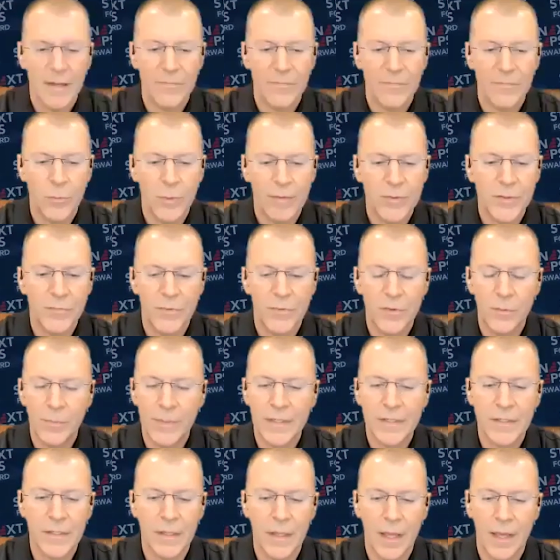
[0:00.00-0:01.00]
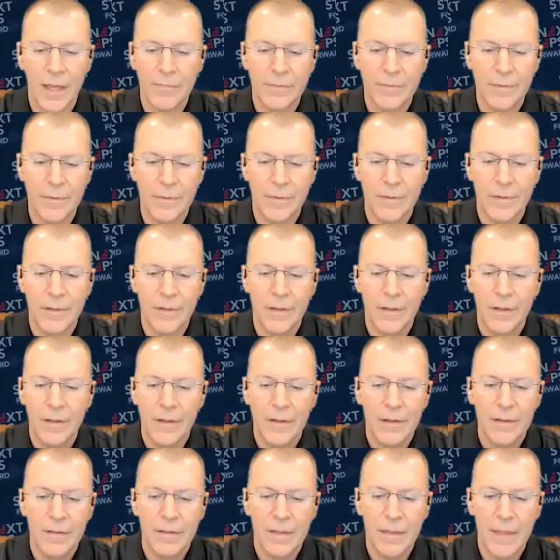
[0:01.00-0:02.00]
we have just a few minutes left.
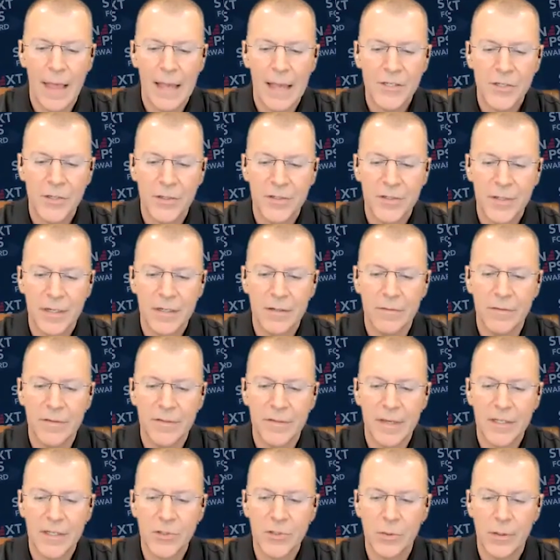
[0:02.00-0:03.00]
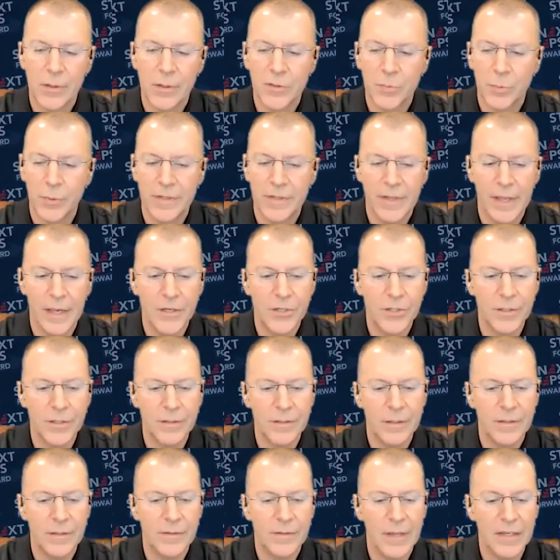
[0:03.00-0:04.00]
National Center of Sexual
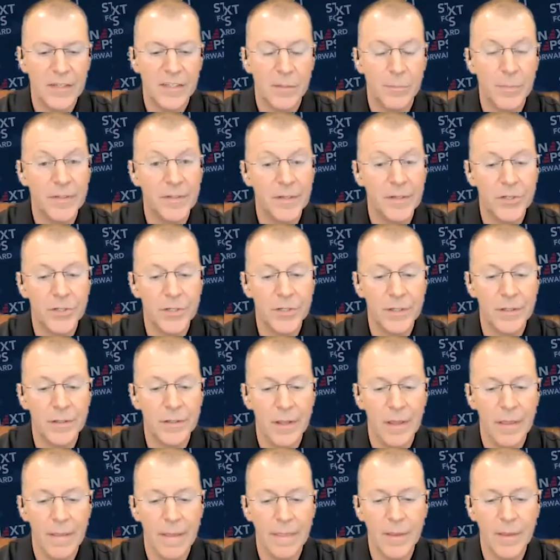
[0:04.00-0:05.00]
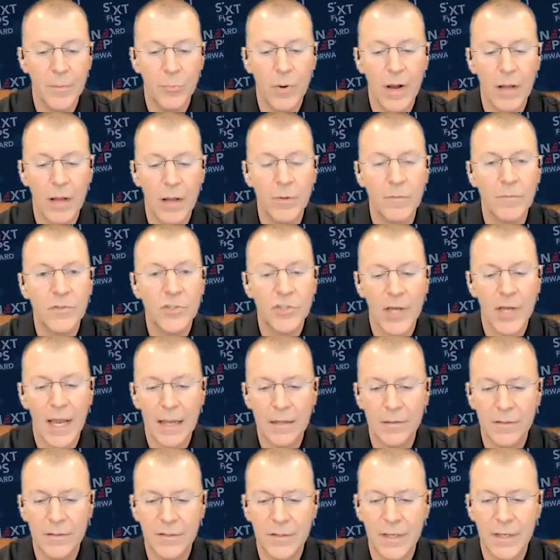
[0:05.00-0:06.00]
Exploitation takes the position that the problem of
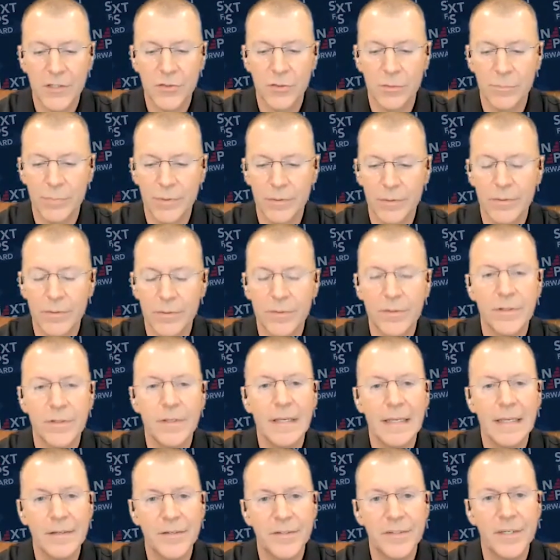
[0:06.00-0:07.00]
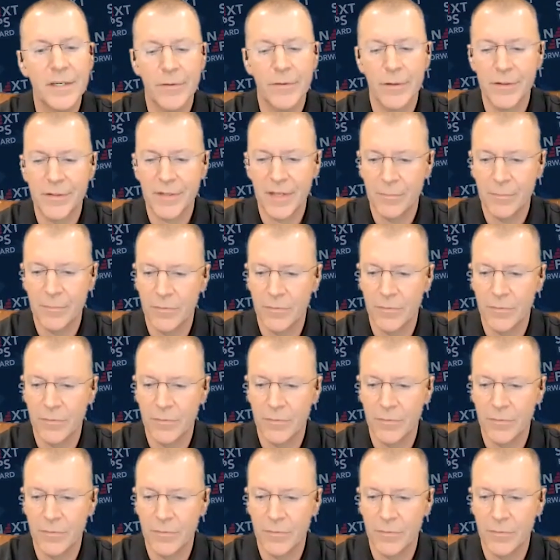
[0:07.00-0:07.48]
child sexual abuse is serious and